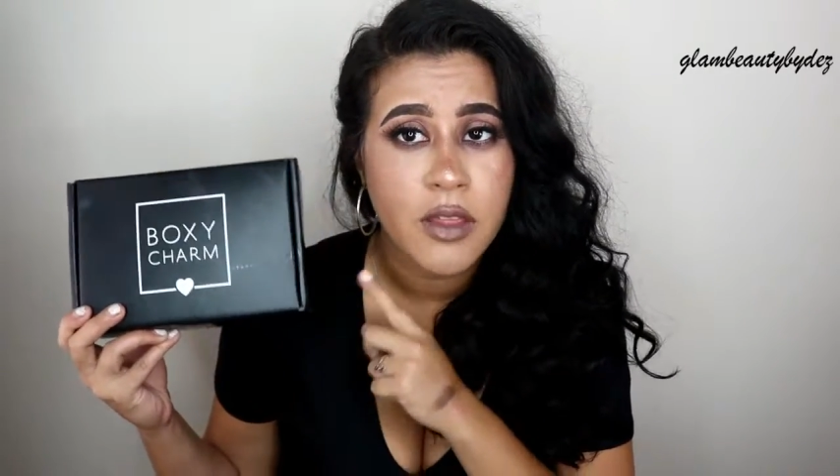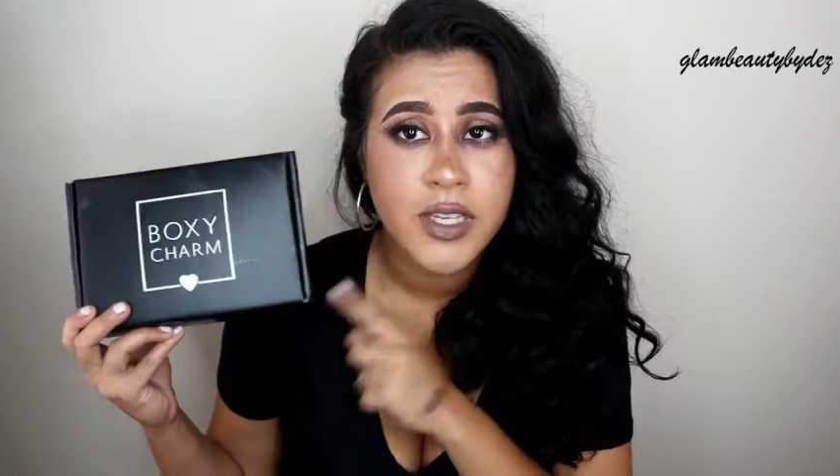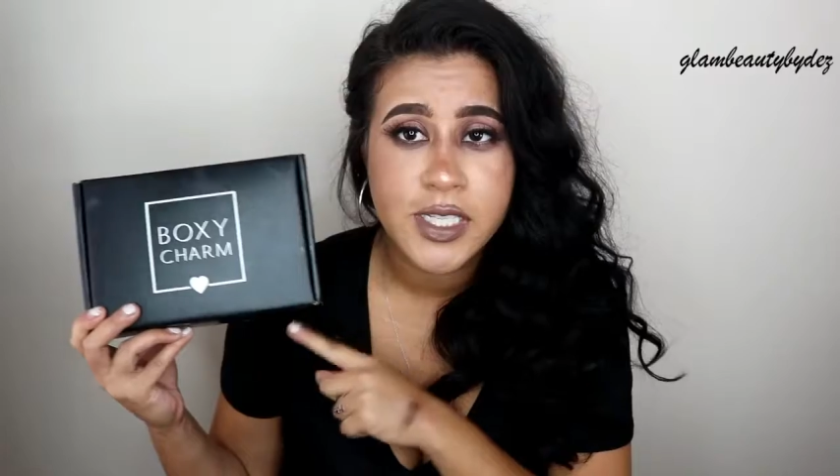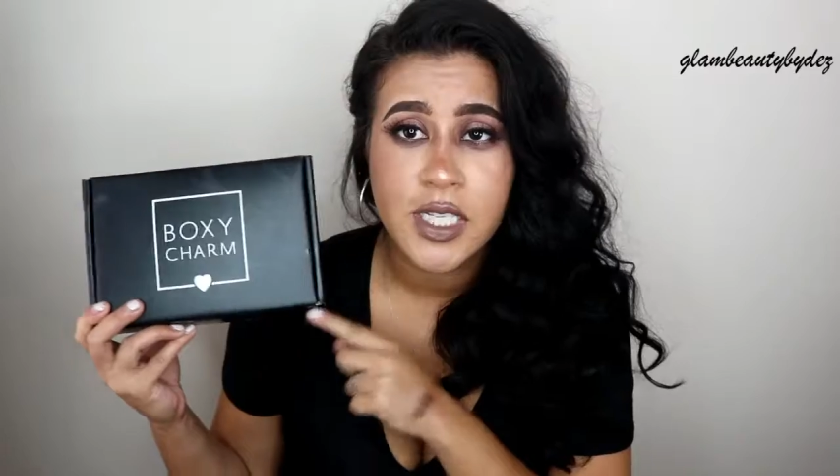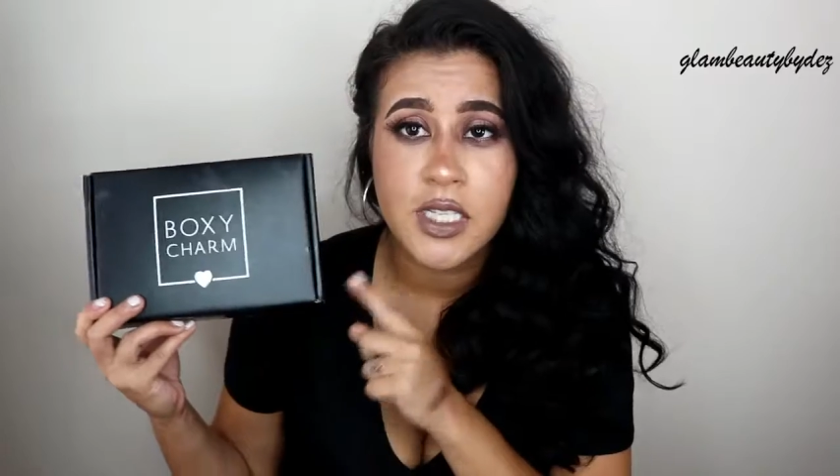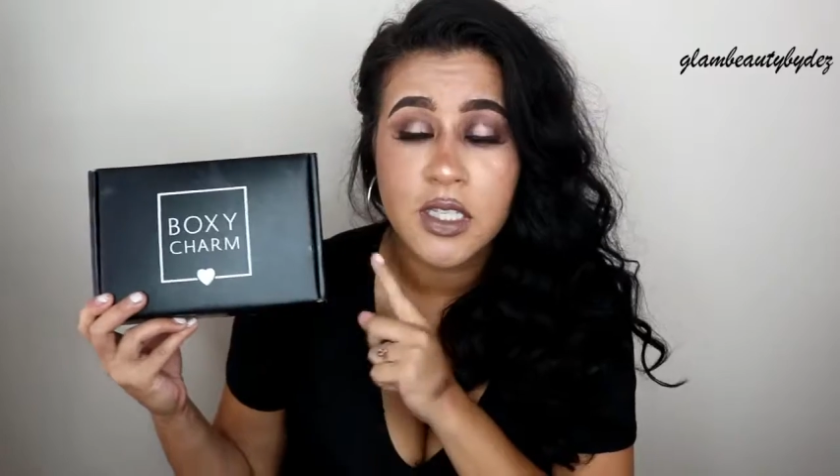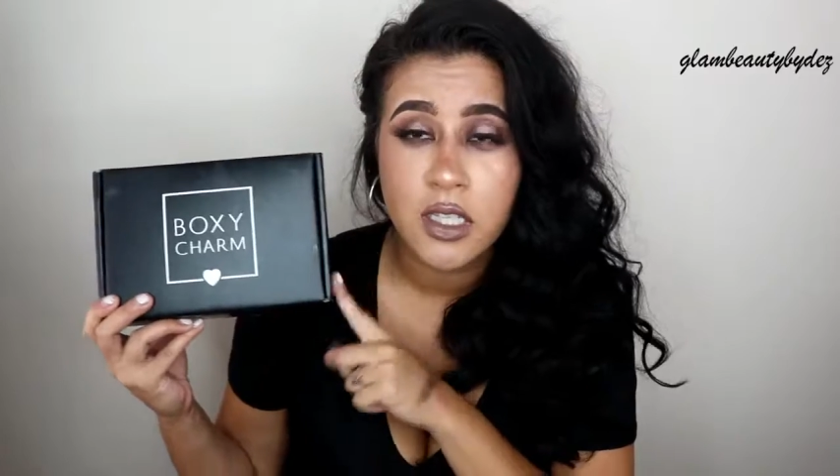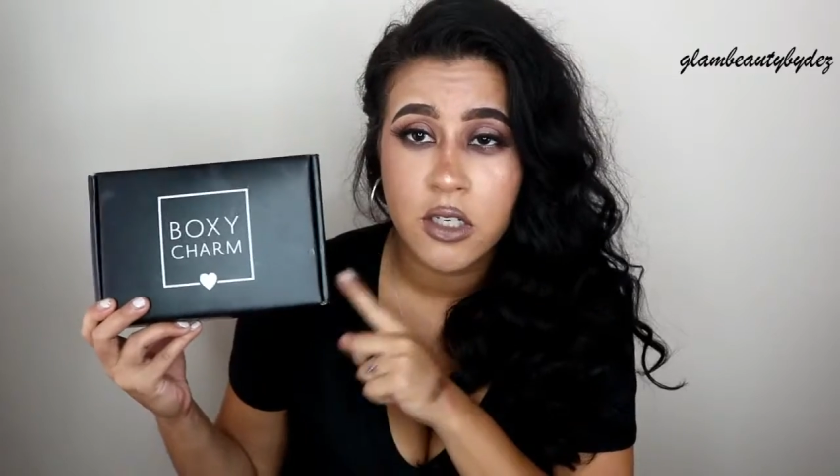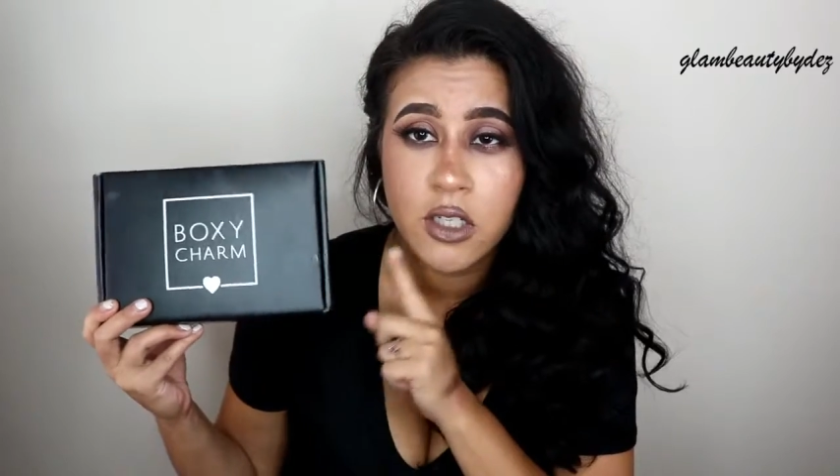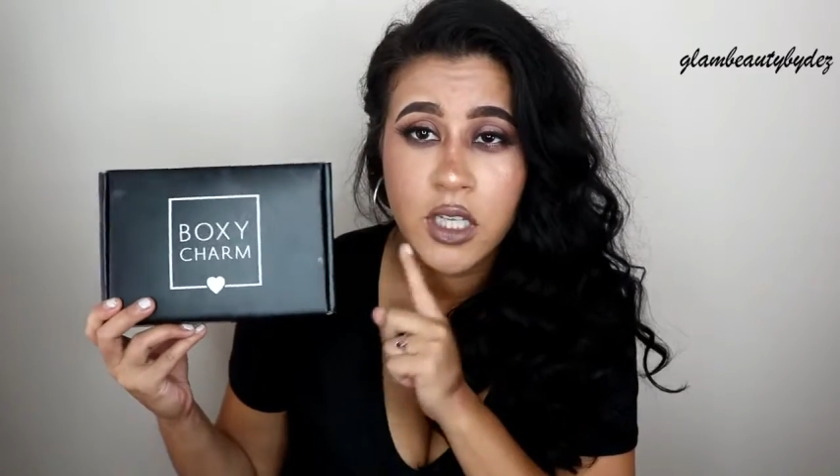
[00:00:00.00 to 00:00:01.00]
This is
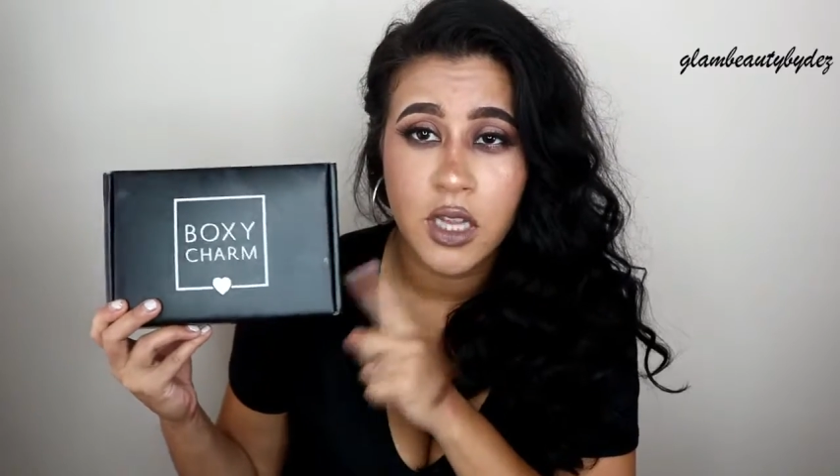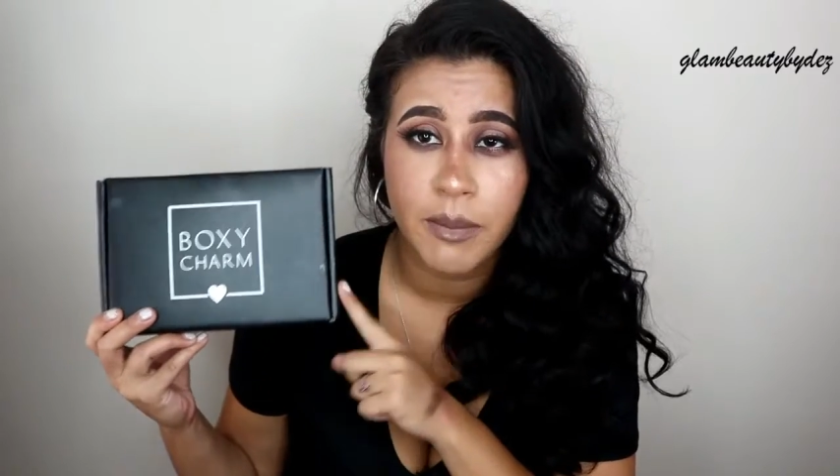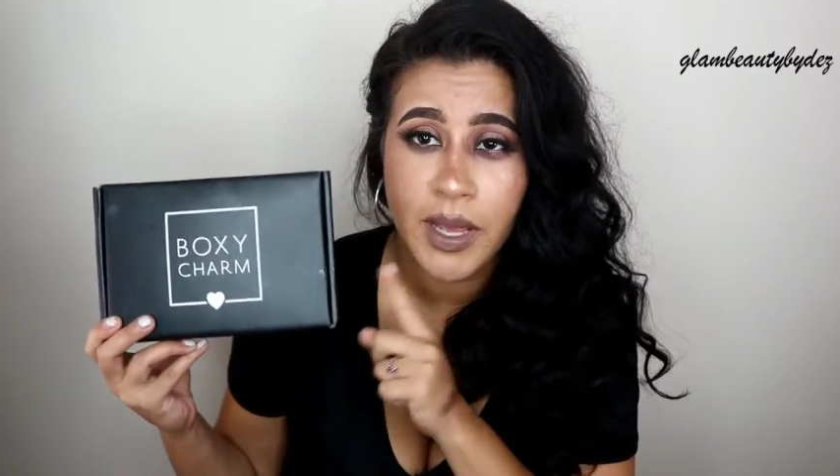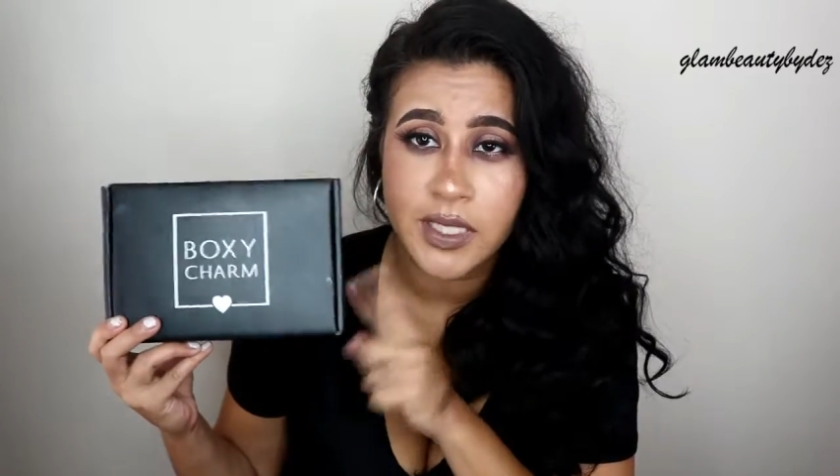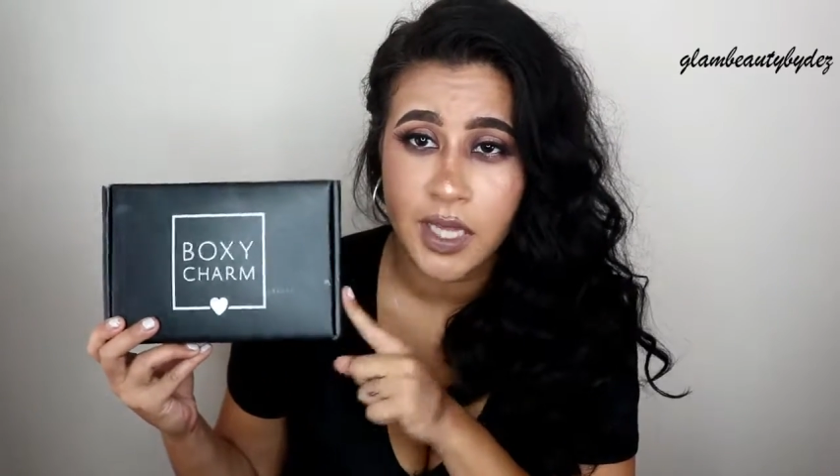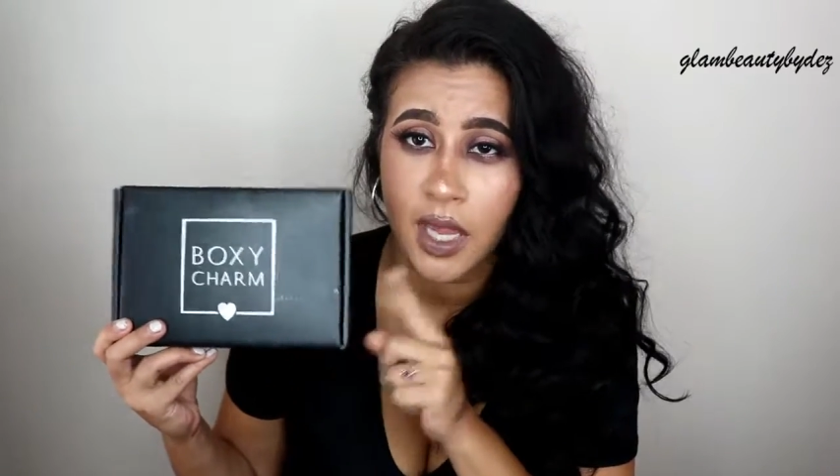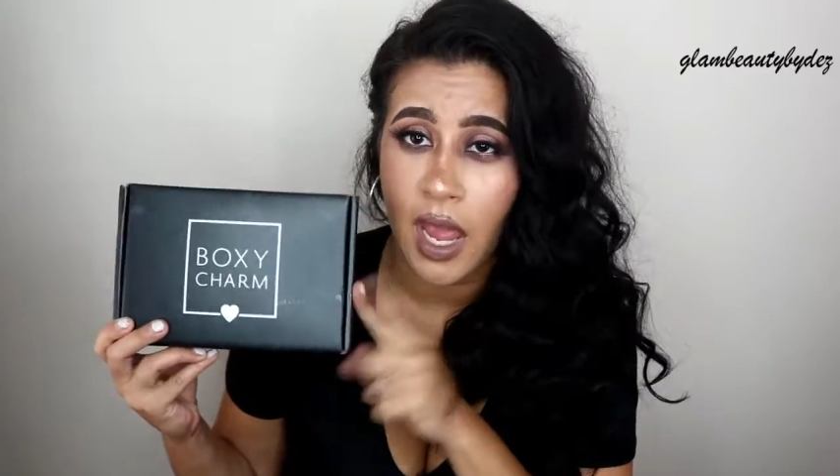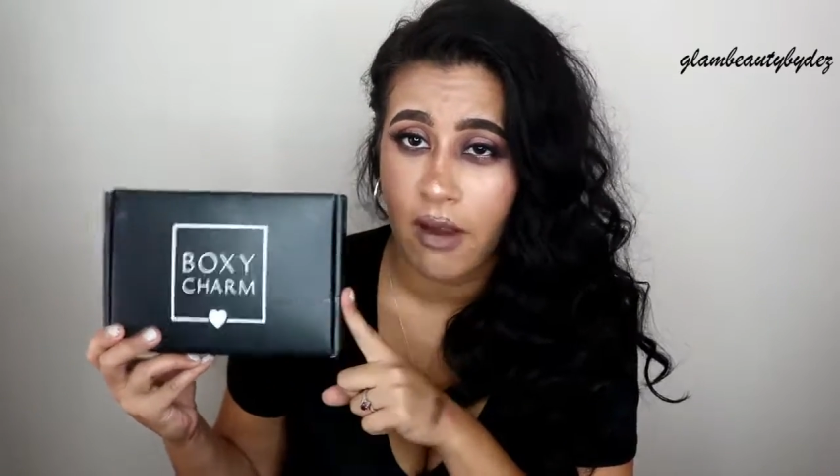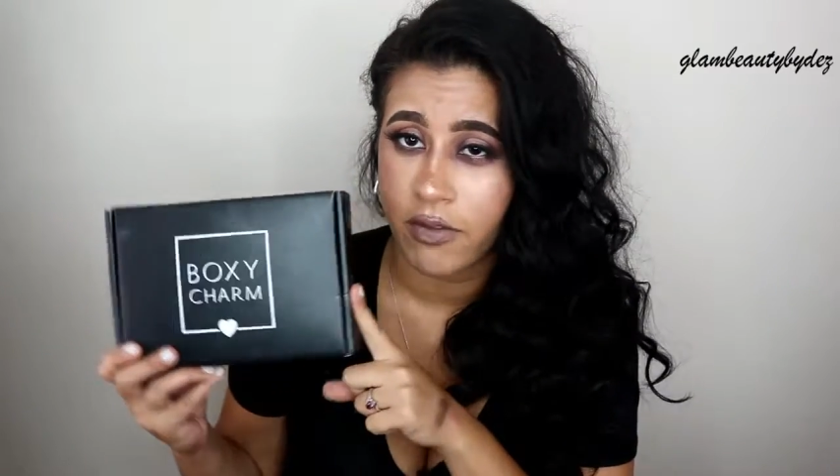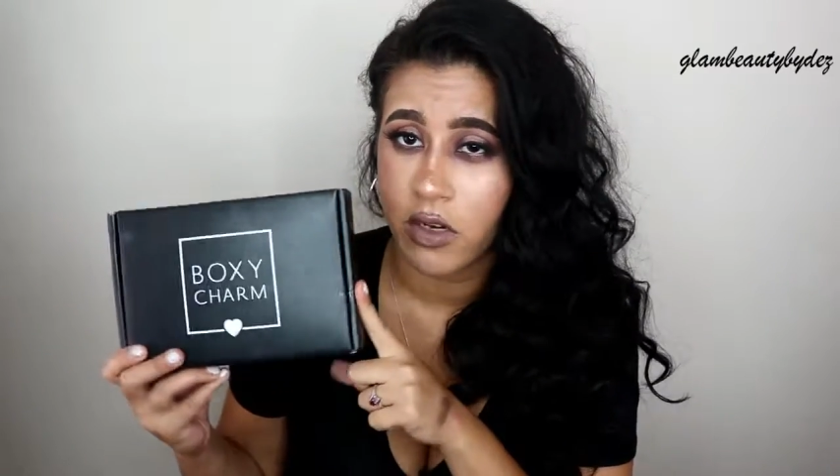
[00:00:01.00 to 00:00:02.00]
literally the best thing
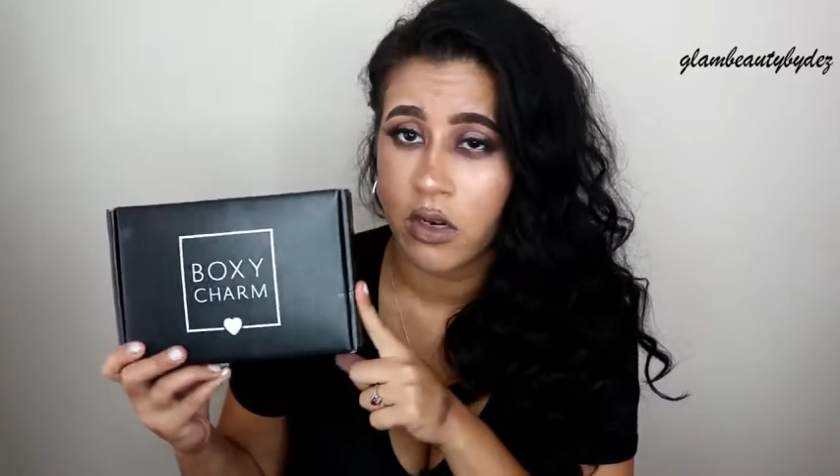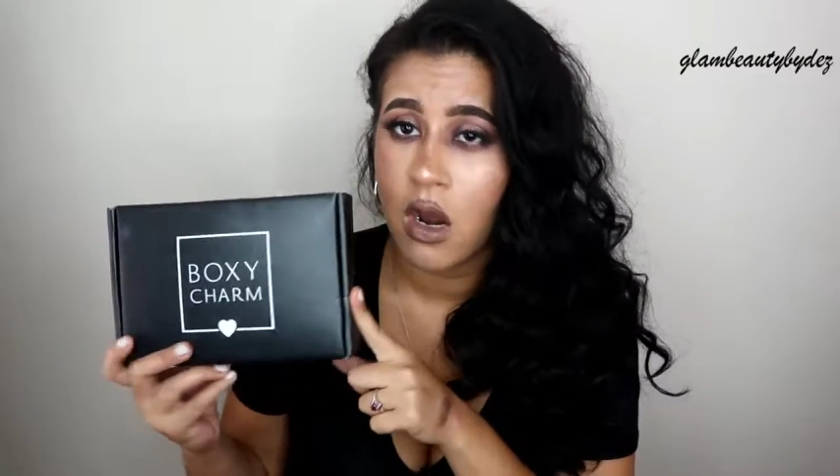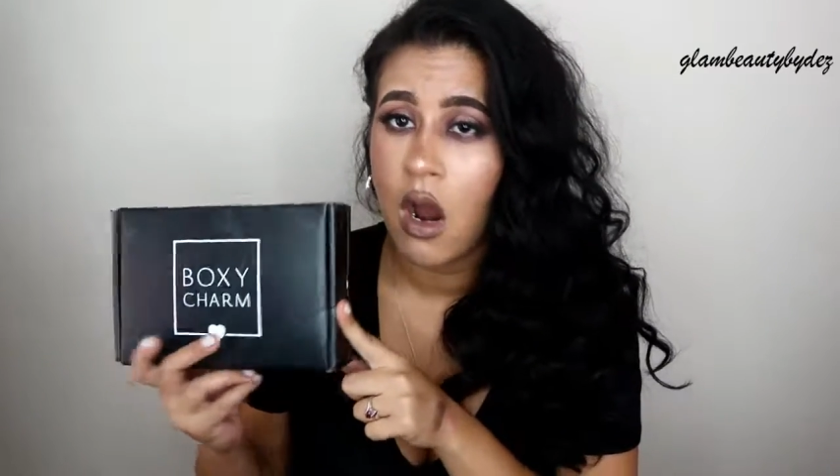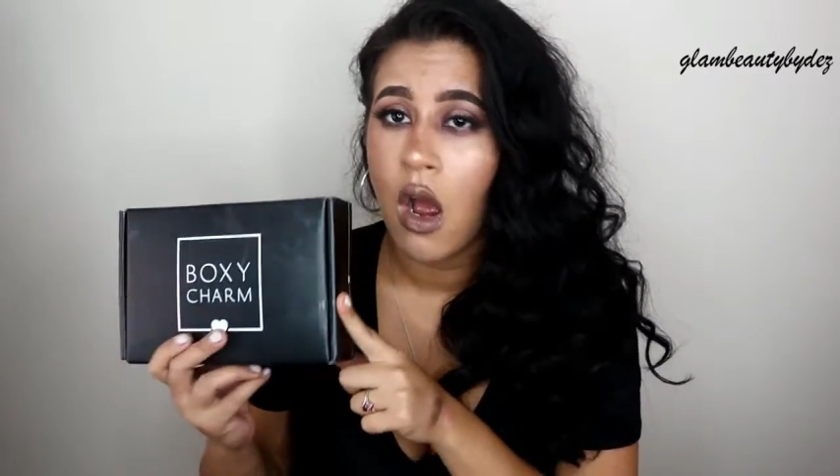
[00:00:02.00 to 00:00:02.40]
ever.